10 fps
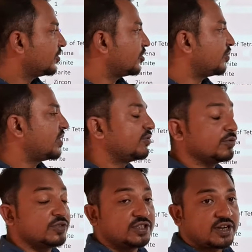Sometimes
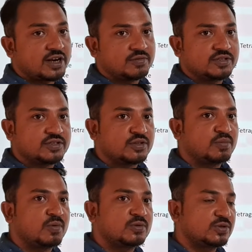question that which is the
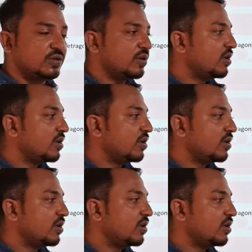most